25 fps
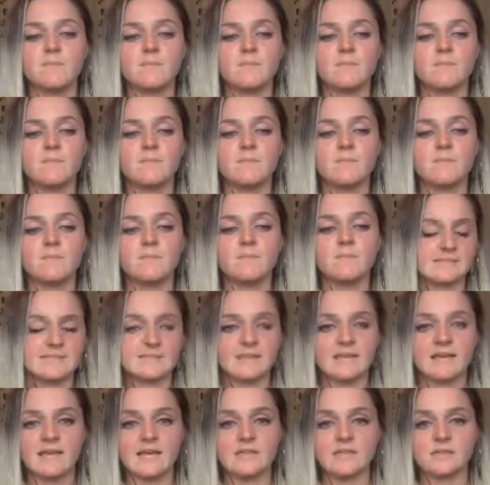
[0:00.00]
yeah, it's
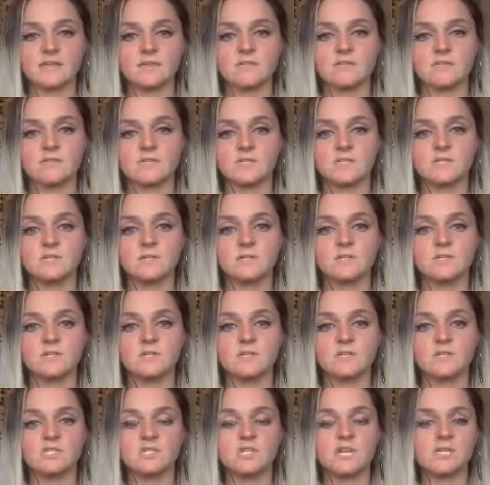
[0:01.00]
like doing the
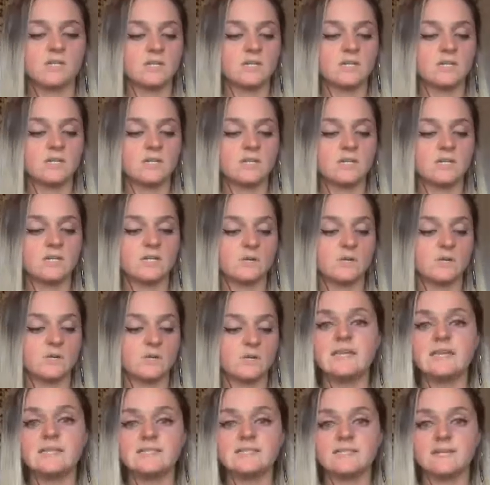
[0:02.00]
shadow work,
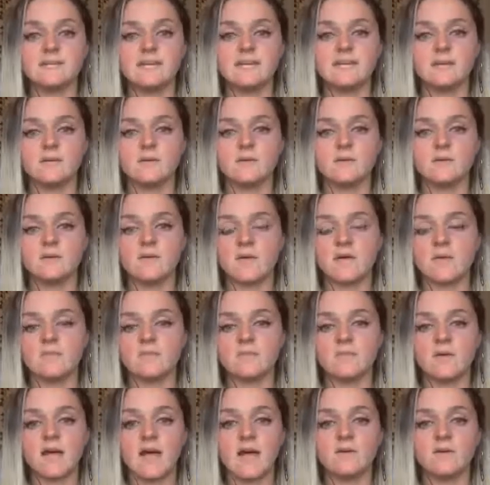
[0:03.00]
eating
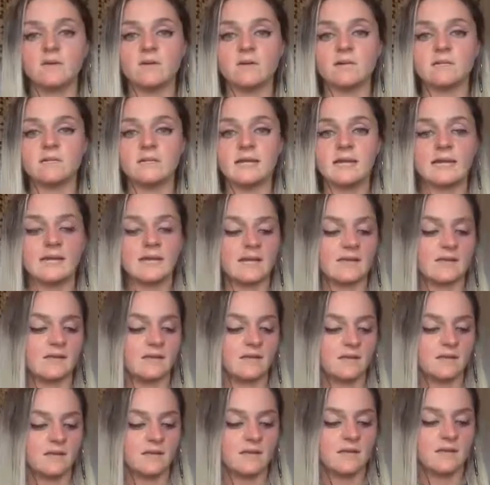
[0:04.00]

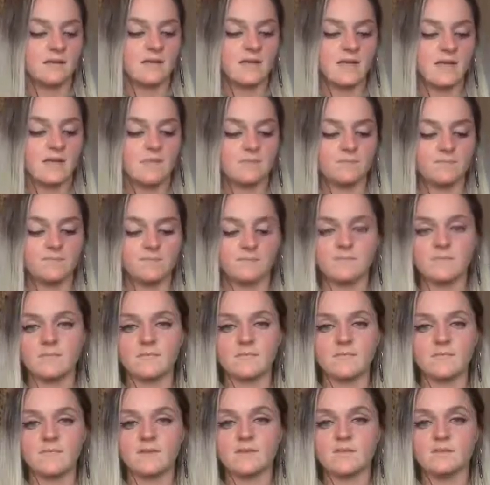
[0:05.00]
alkaline,
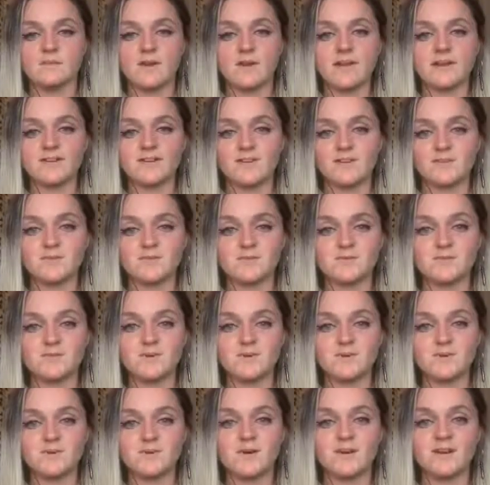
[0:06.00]
trying not to
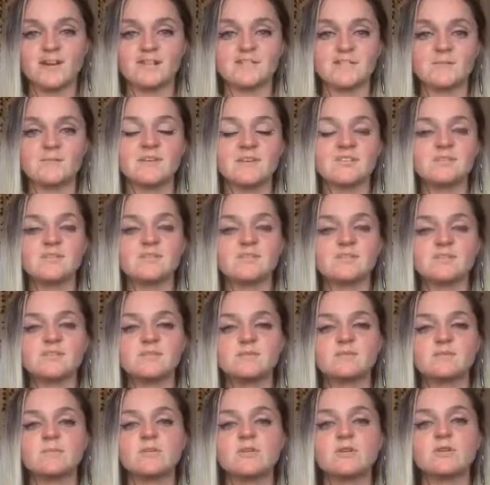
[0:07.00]
orgasm. It's just the
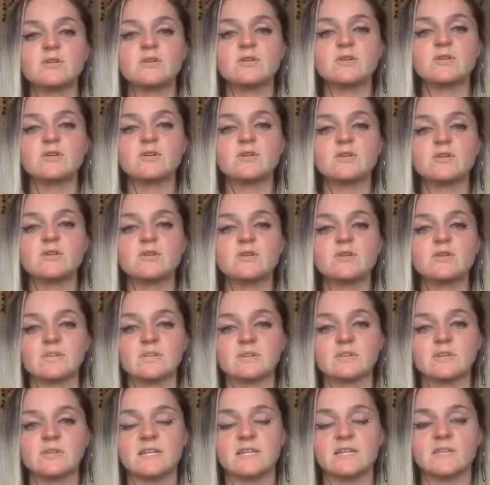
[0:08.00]
spiritual practices,
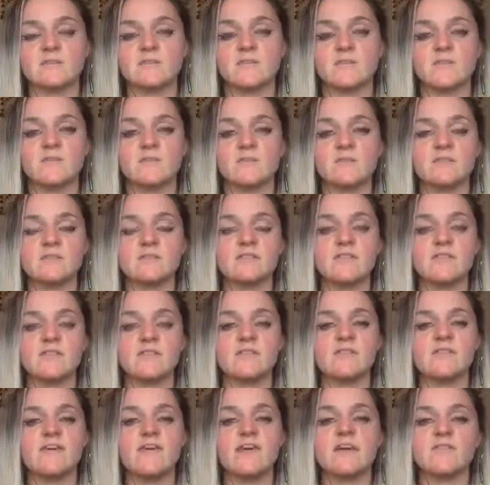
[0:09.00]
really, but they're
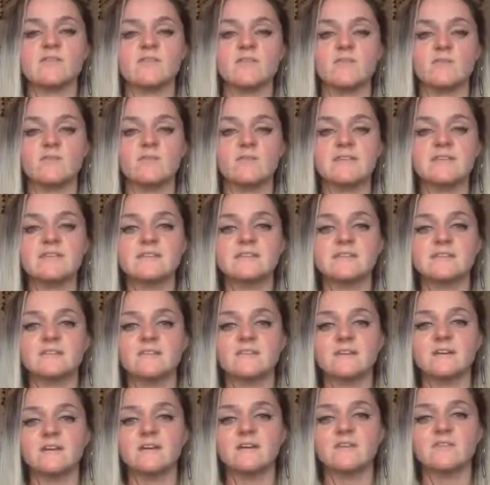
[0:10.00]
there for a reason. They
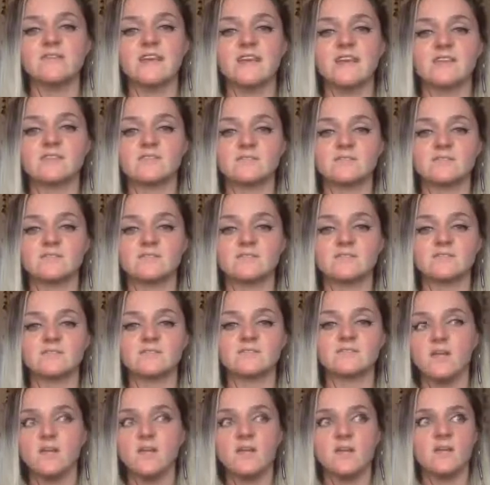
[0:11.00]
aren't there just to
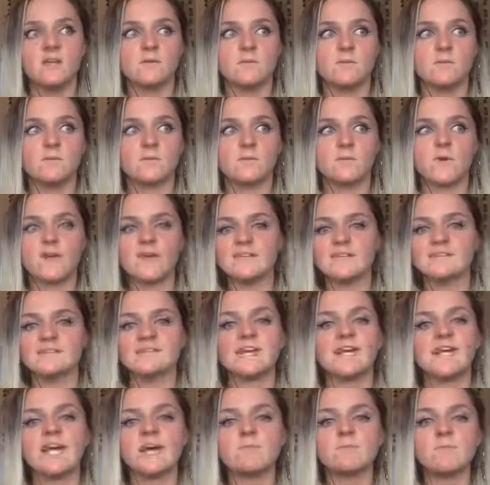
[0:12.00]
waste
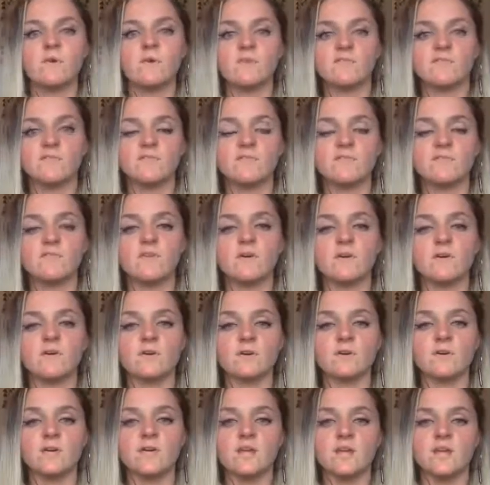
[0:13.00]
time or for
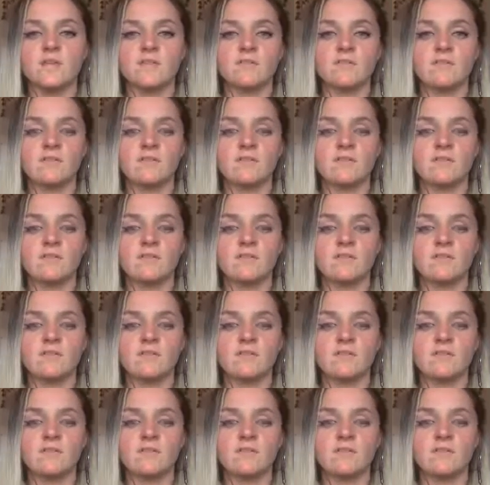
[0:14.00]
fun. They're